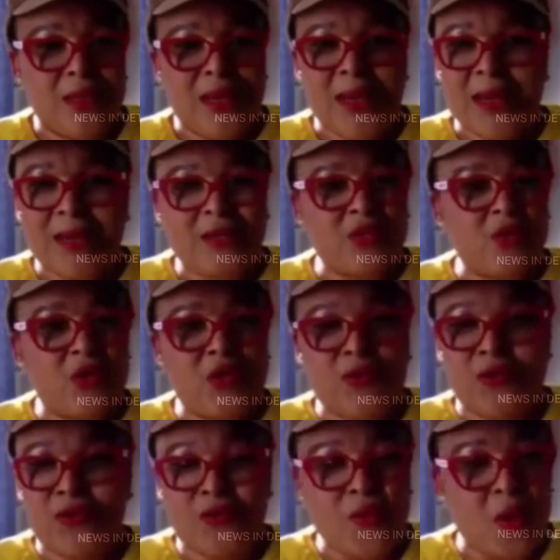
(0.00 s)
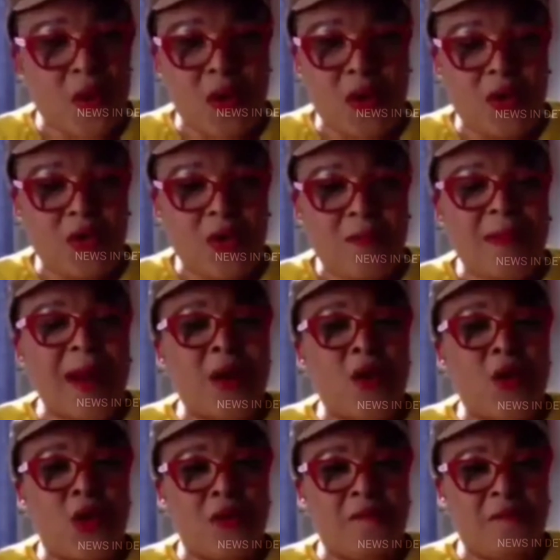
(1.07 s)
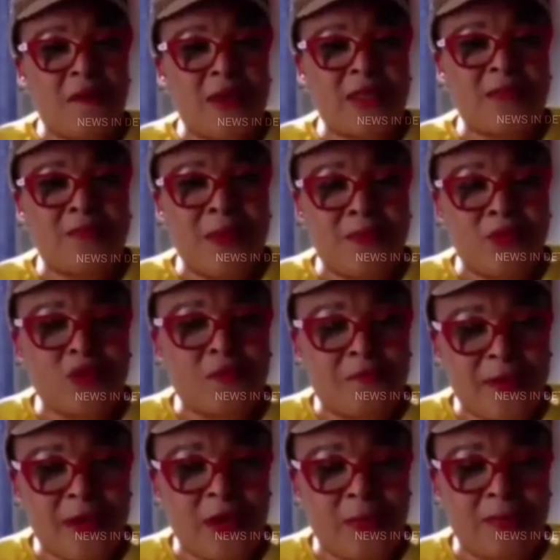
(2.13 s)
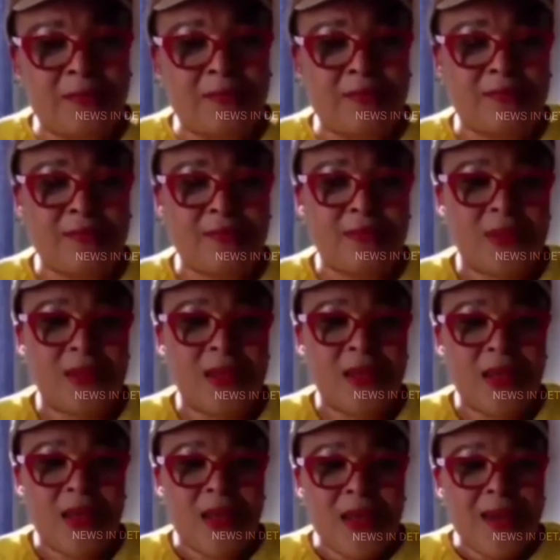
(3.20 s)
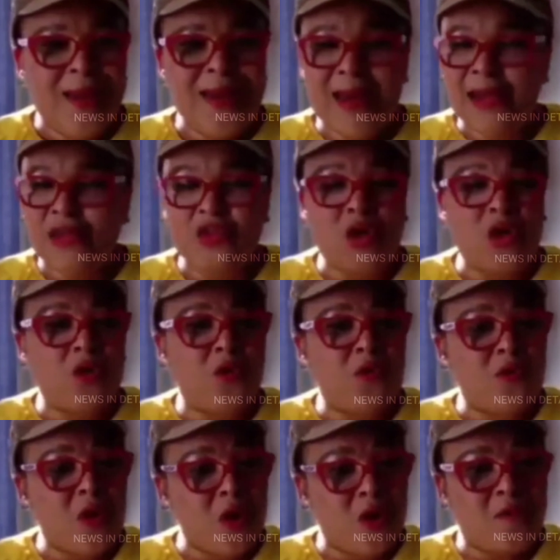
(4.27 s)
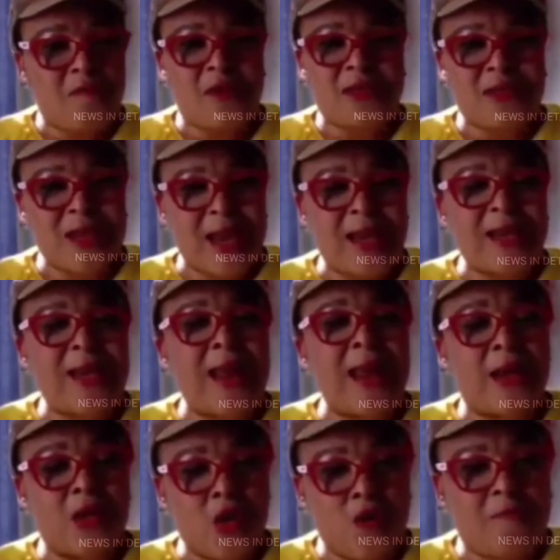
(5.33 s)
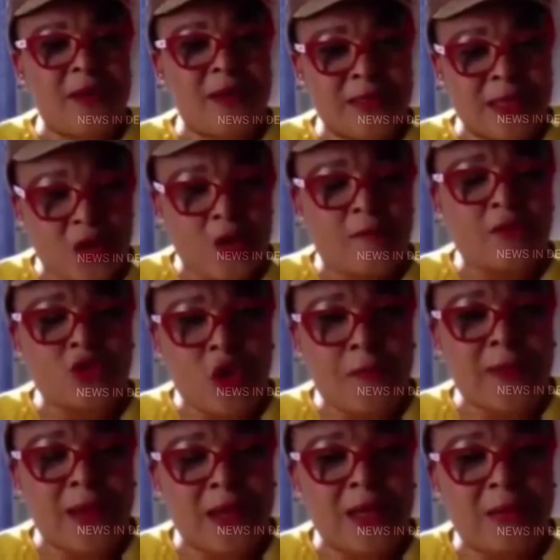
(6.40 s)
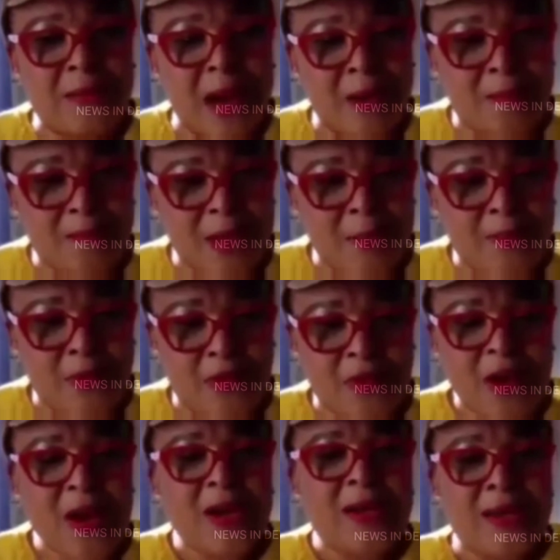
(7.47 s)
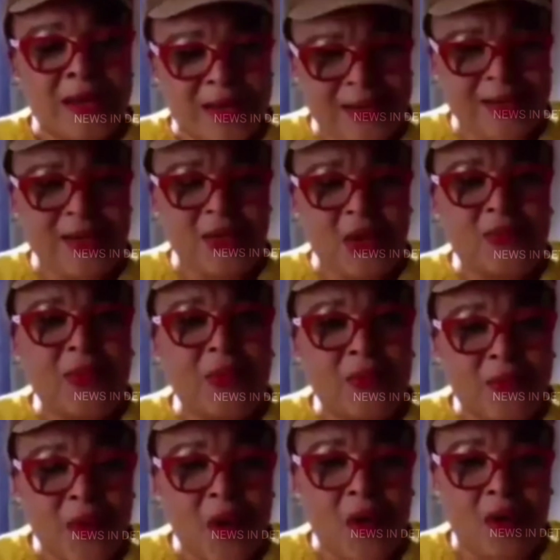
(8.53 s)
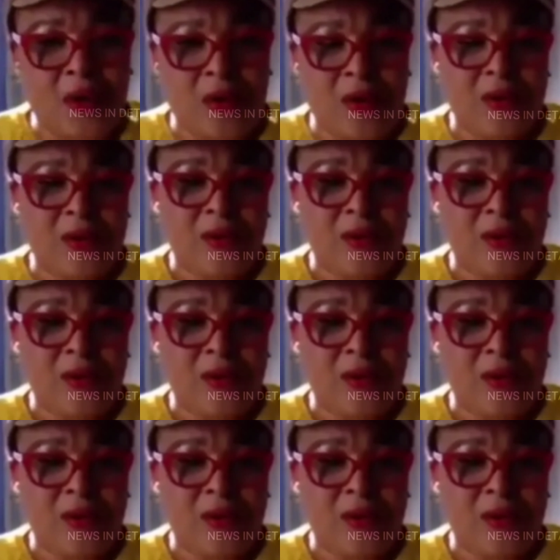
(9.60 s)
He is not wrong by calling for his people's freedom. He is not wrong for saying enough is enough. Stop killing my people. They did nothing wrong.